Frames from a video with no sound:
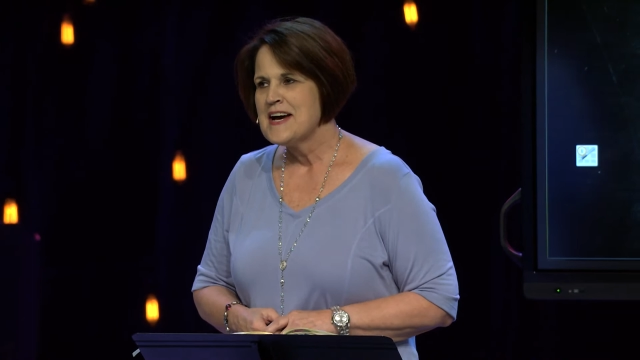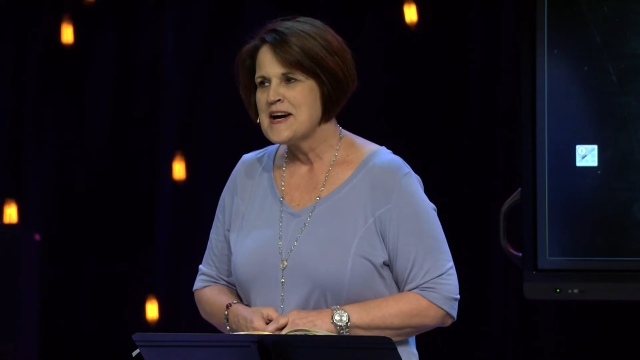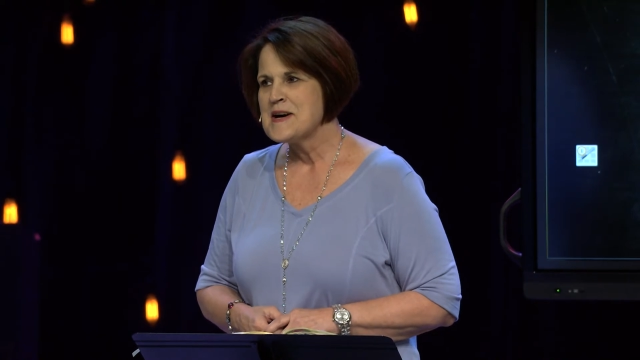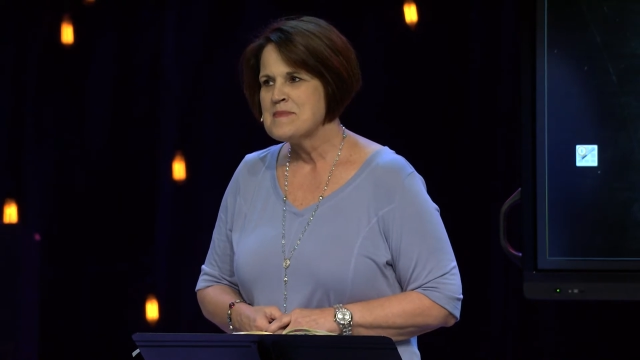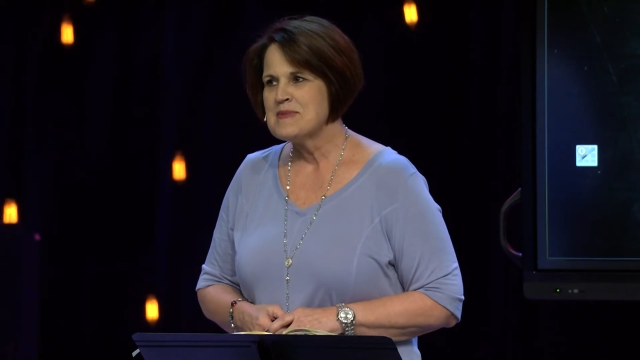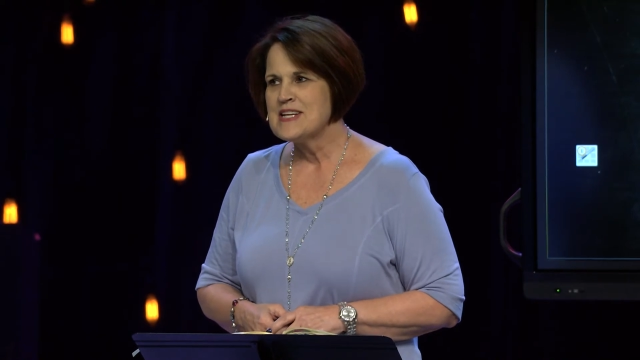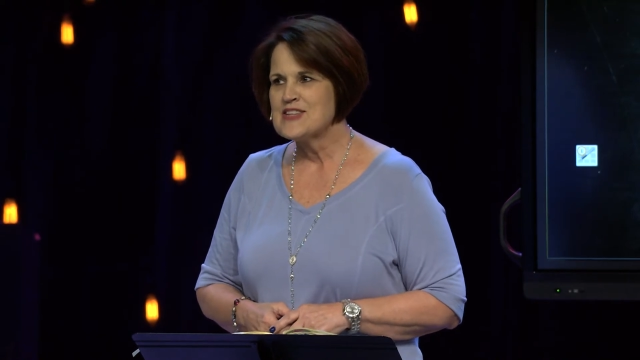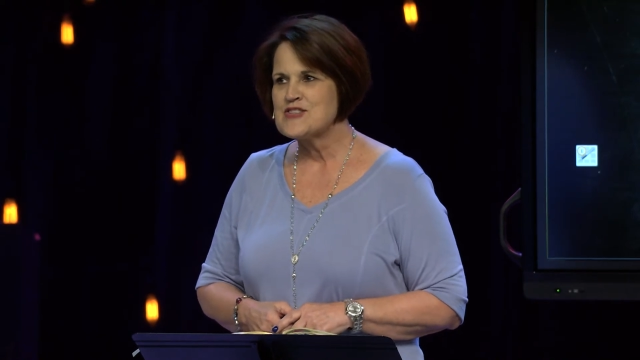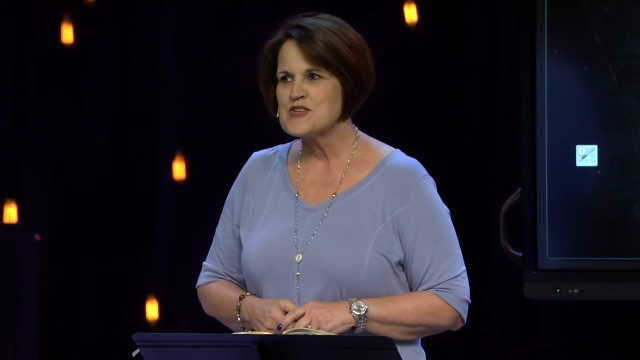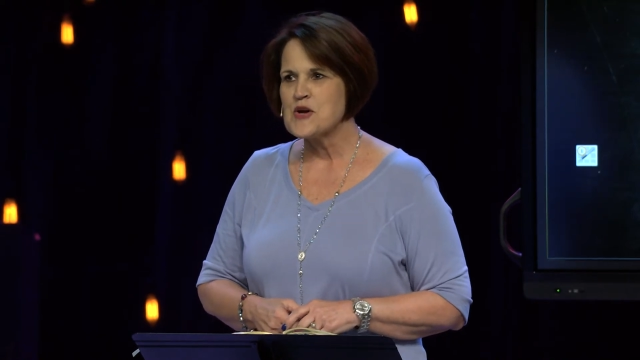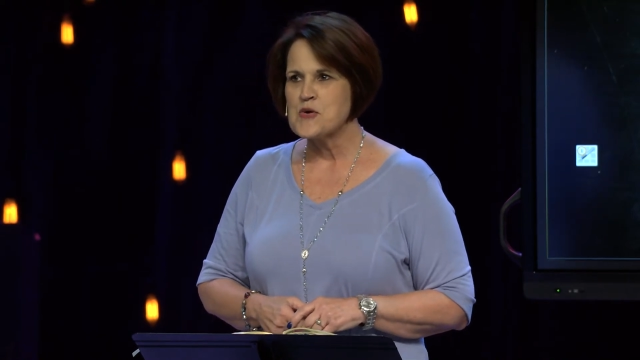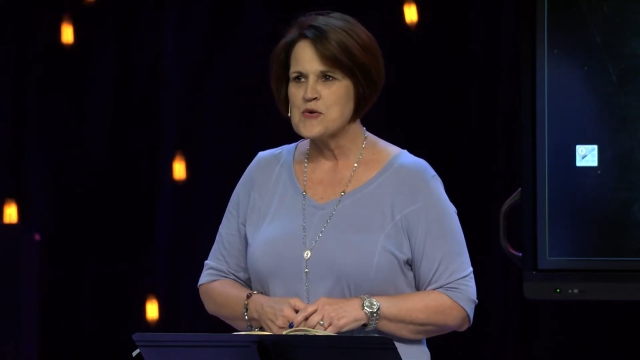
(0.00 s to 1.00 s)
Um,
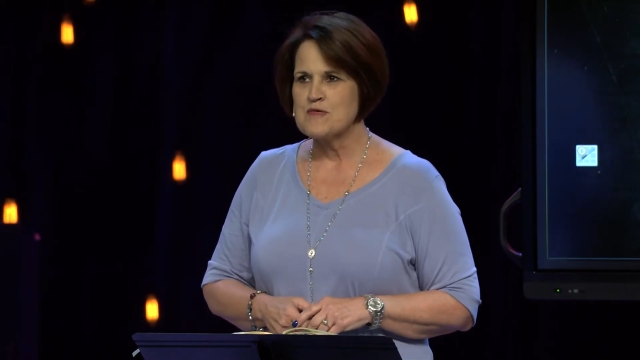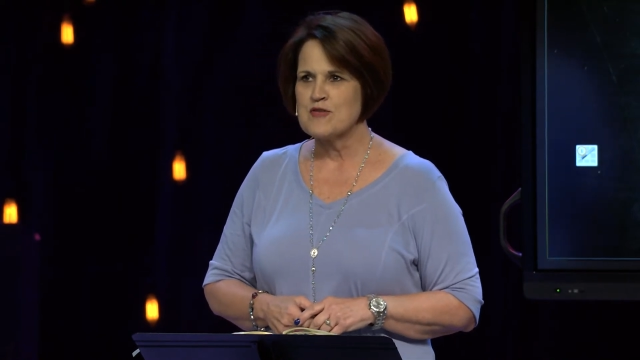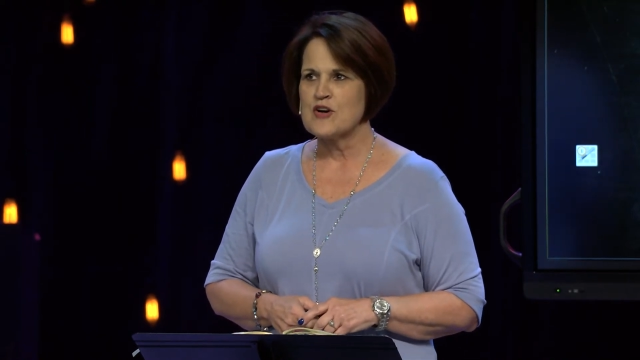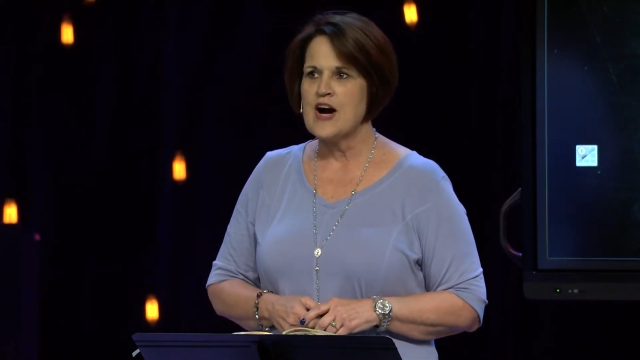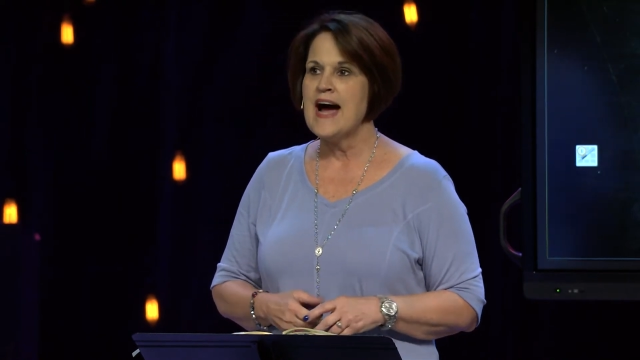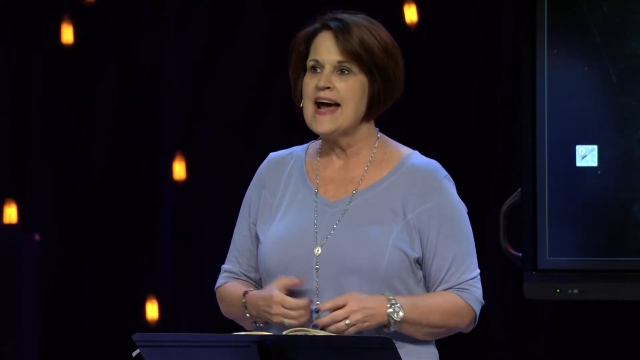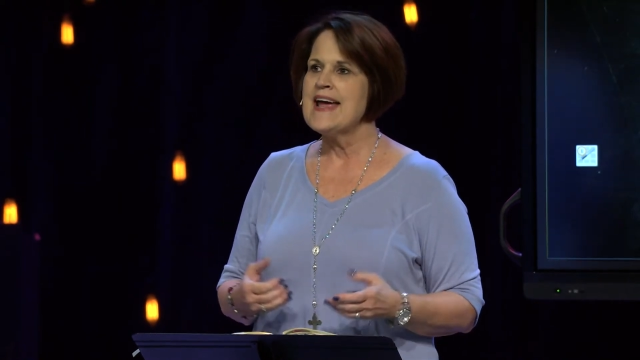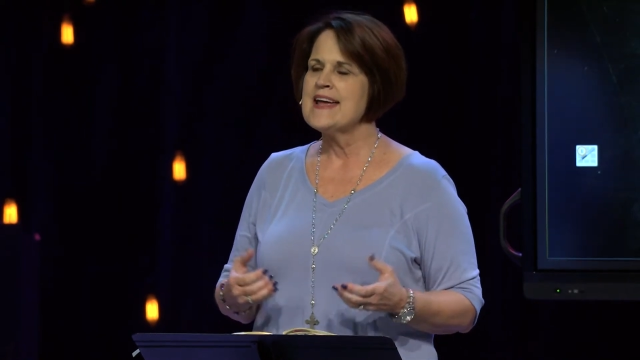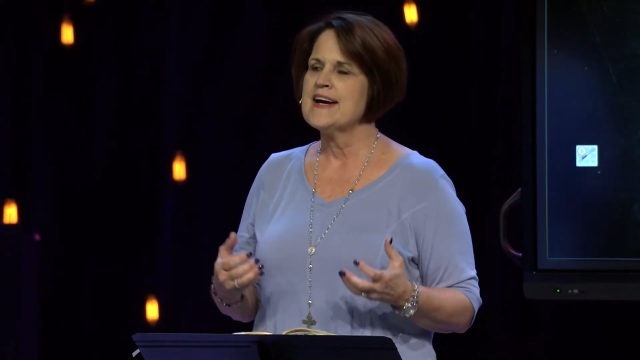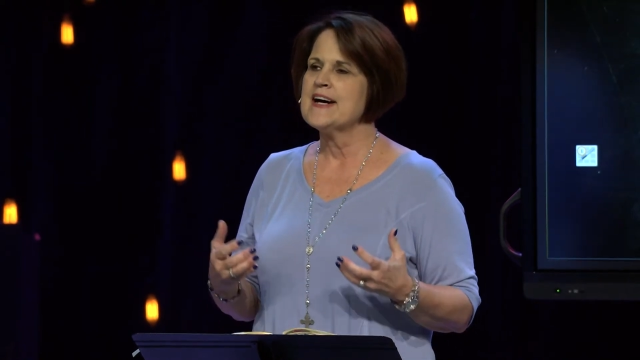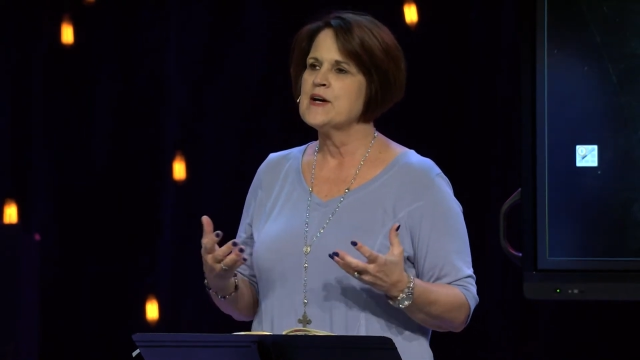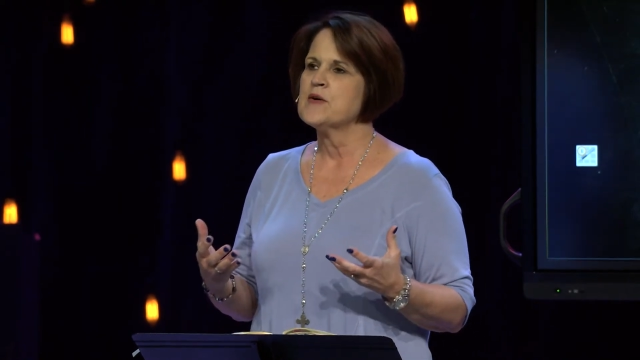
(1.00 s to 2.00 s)
it's over.
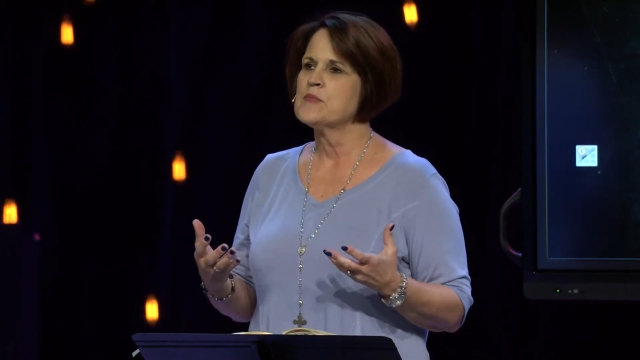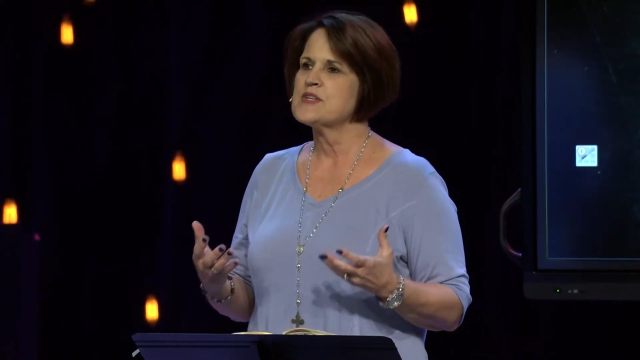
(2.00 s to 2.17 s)
I uh,